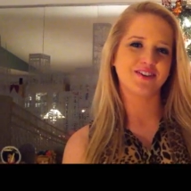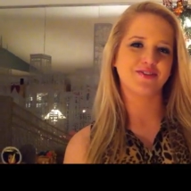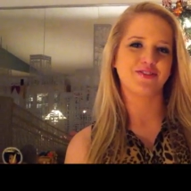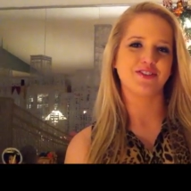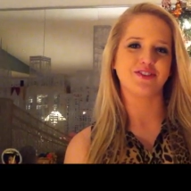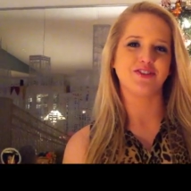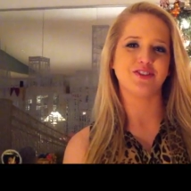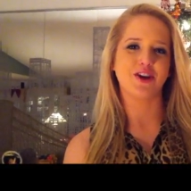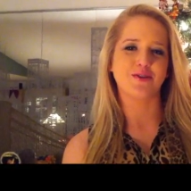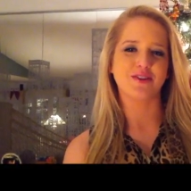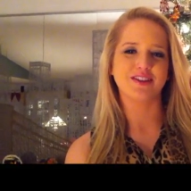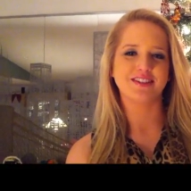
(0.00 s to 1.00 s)
Uh, who
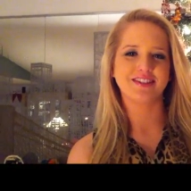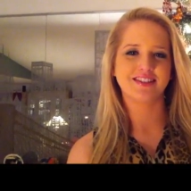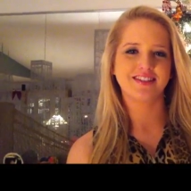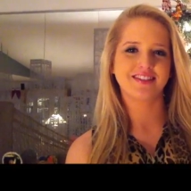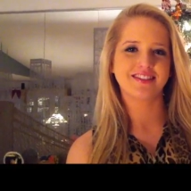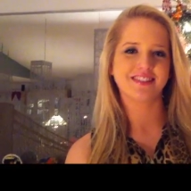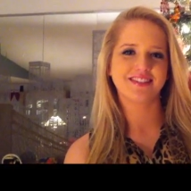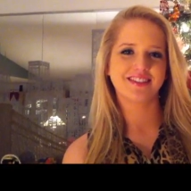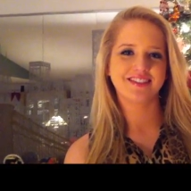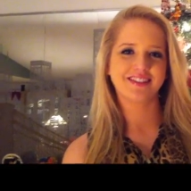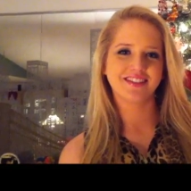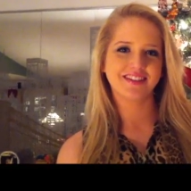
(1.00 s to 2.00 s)
have genres. you worked with
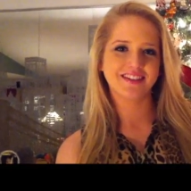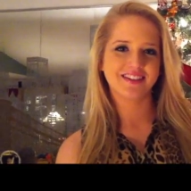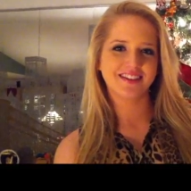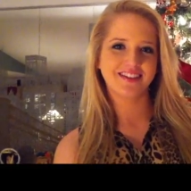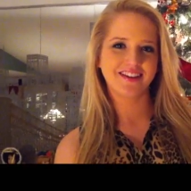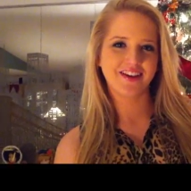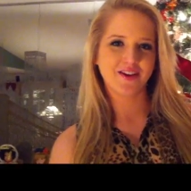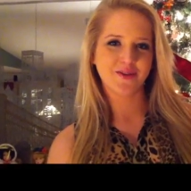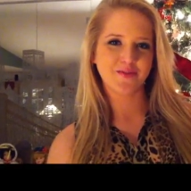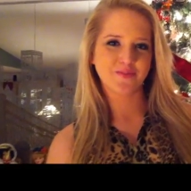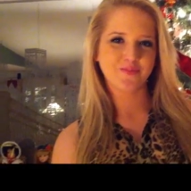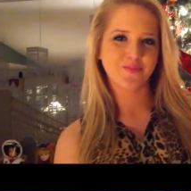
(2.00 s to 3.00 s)
this year that has
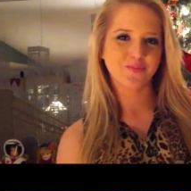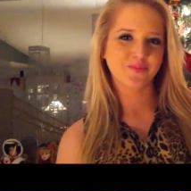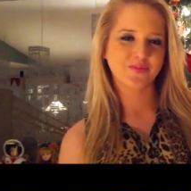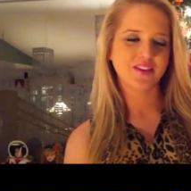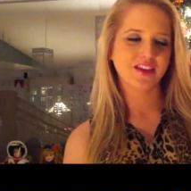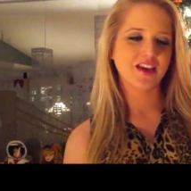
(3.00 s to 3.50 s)
inspired you?